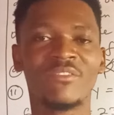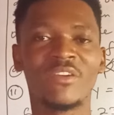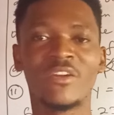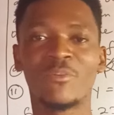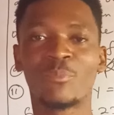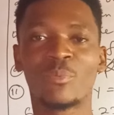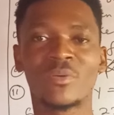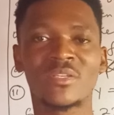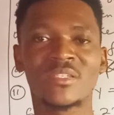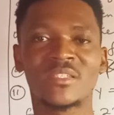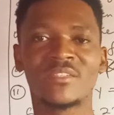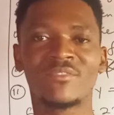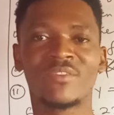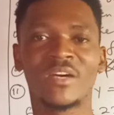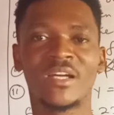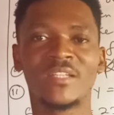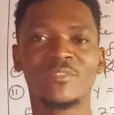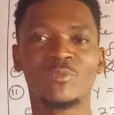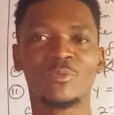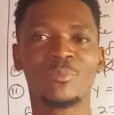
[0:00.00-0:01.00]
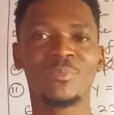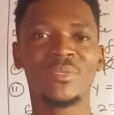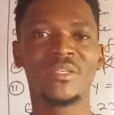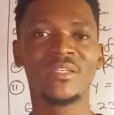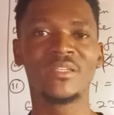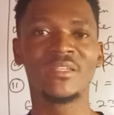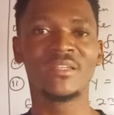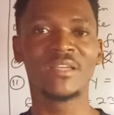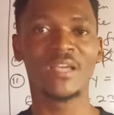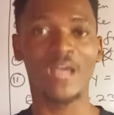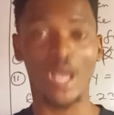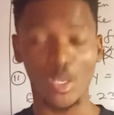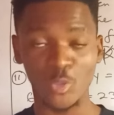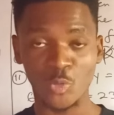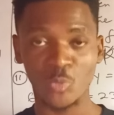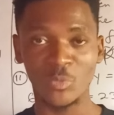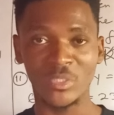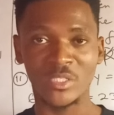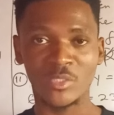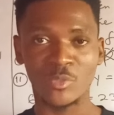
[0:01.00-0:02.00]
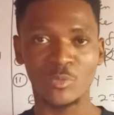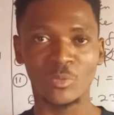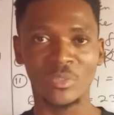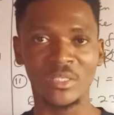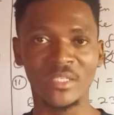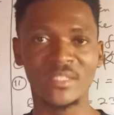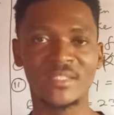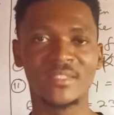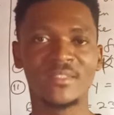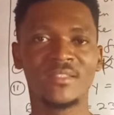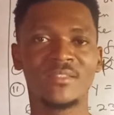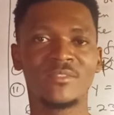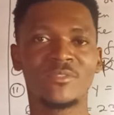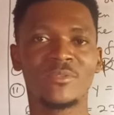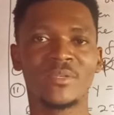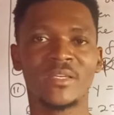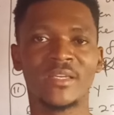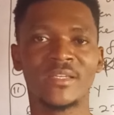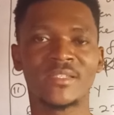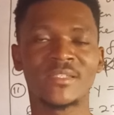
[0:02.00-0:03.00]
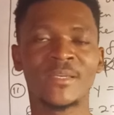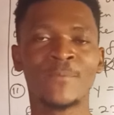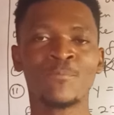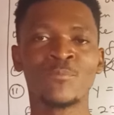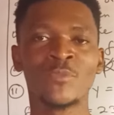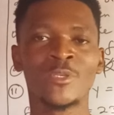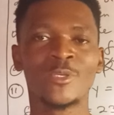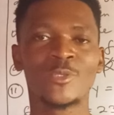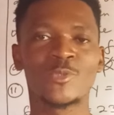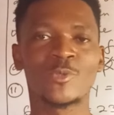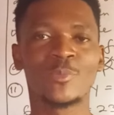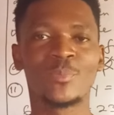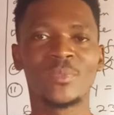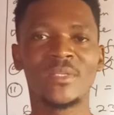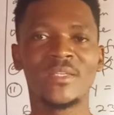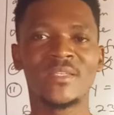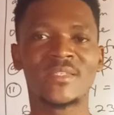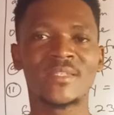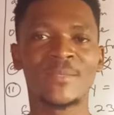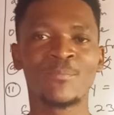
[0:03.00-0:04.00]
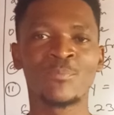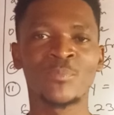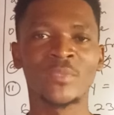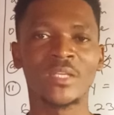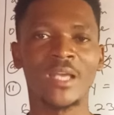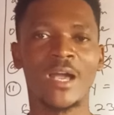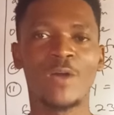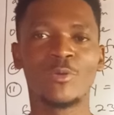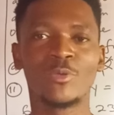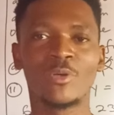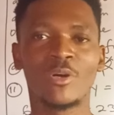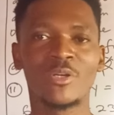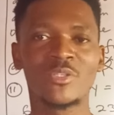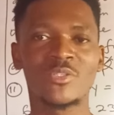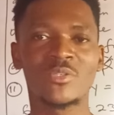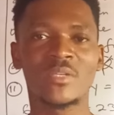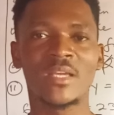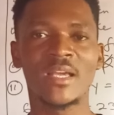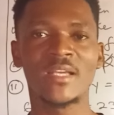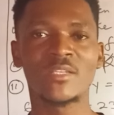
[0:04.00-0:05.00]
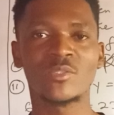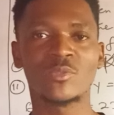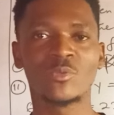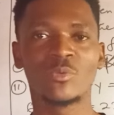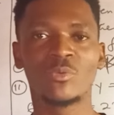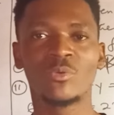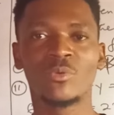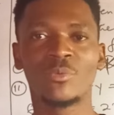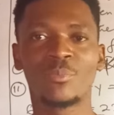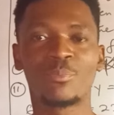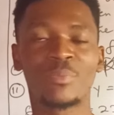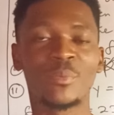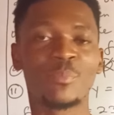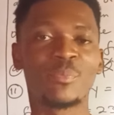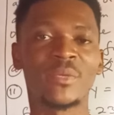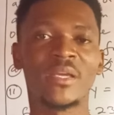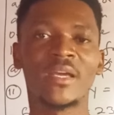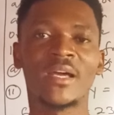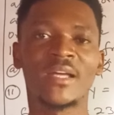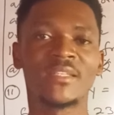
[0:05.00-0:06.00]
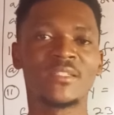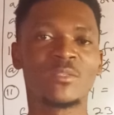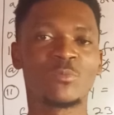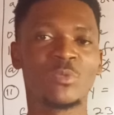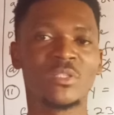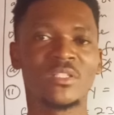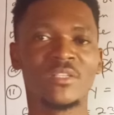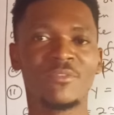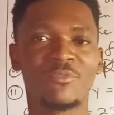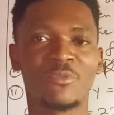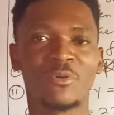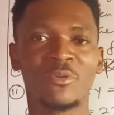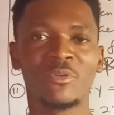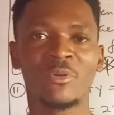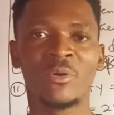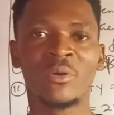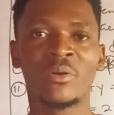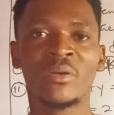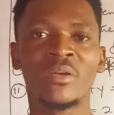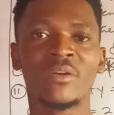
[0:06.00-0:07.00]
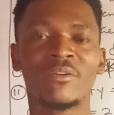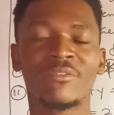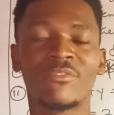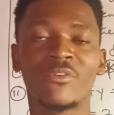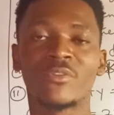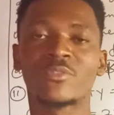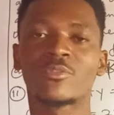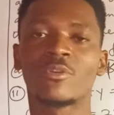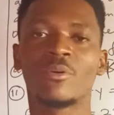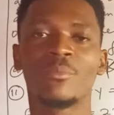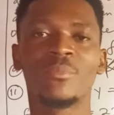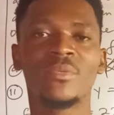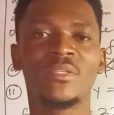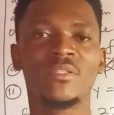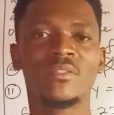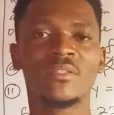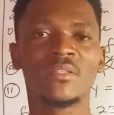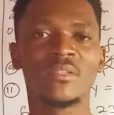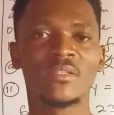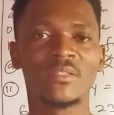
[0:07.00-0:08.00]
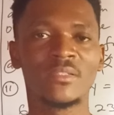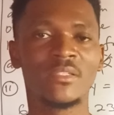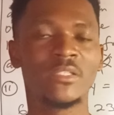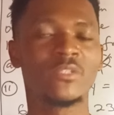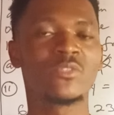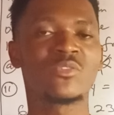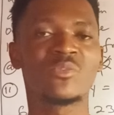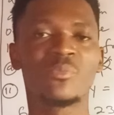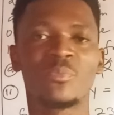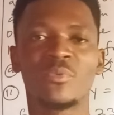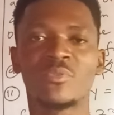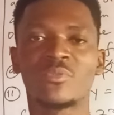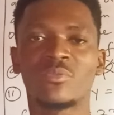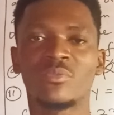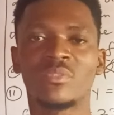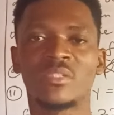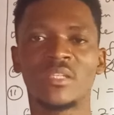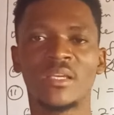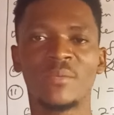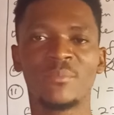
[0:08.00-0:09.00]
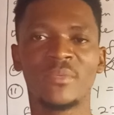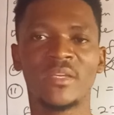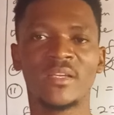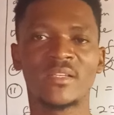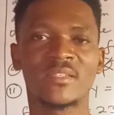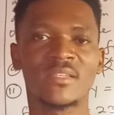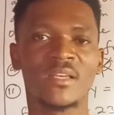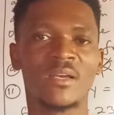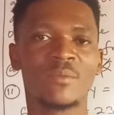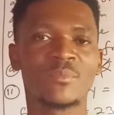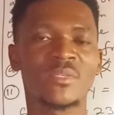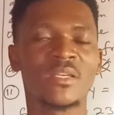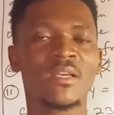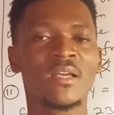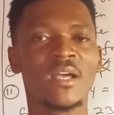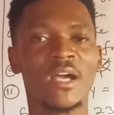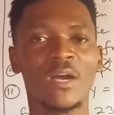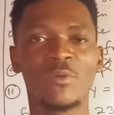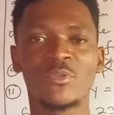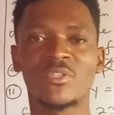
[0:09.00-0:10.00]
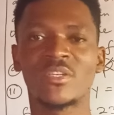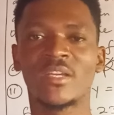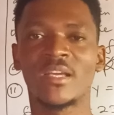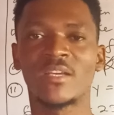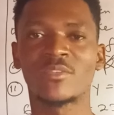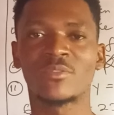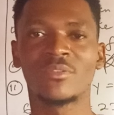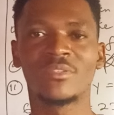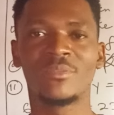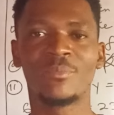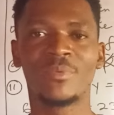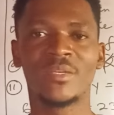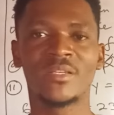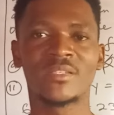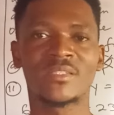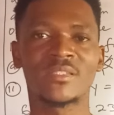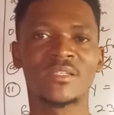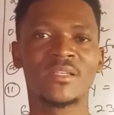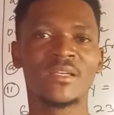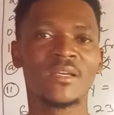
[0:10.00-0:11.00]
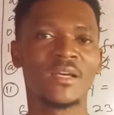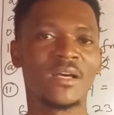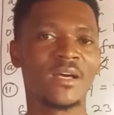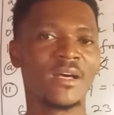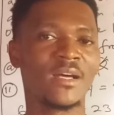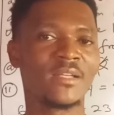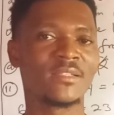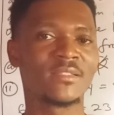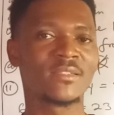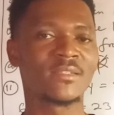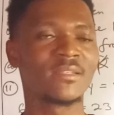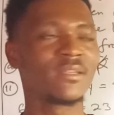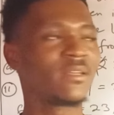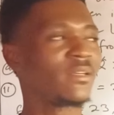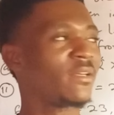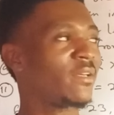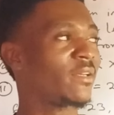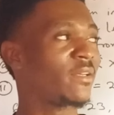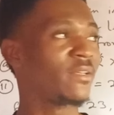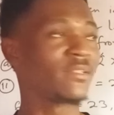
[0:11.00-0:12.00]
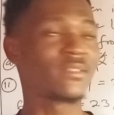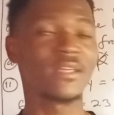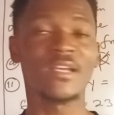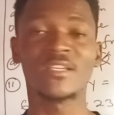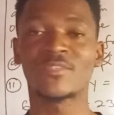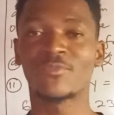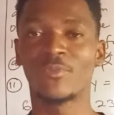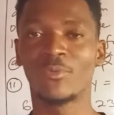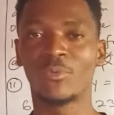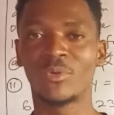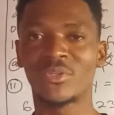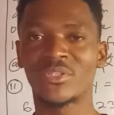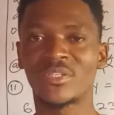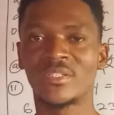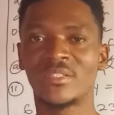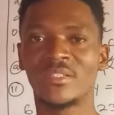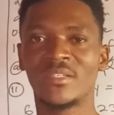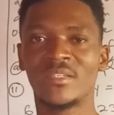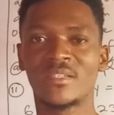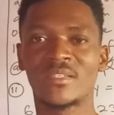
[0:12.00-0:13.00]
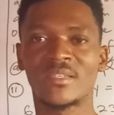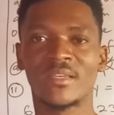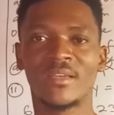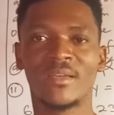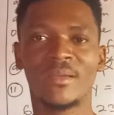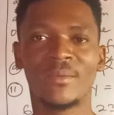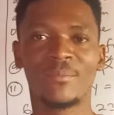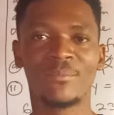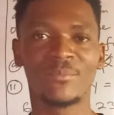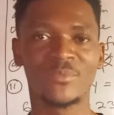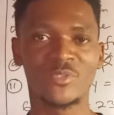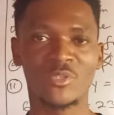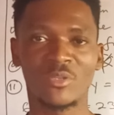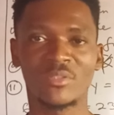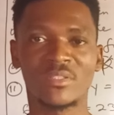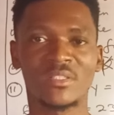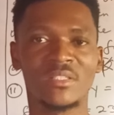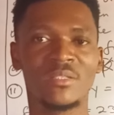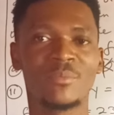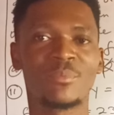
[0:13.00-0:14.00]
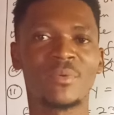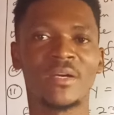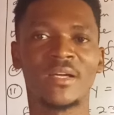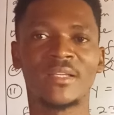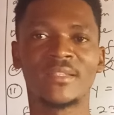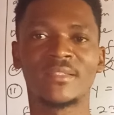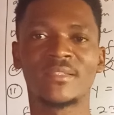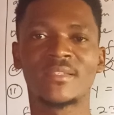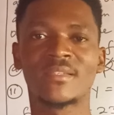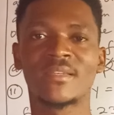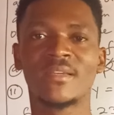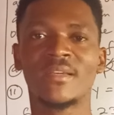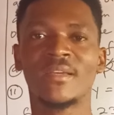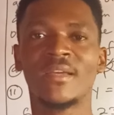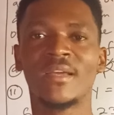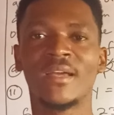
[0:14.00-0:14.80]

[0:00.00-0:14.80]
very positive and will be sweet to listening. You get. So please, I will urge you guys to prepare adequately for your forthcoming DELSU Post UTME exams. I wish you guys all the best. And again, thanks for watching this short clip, and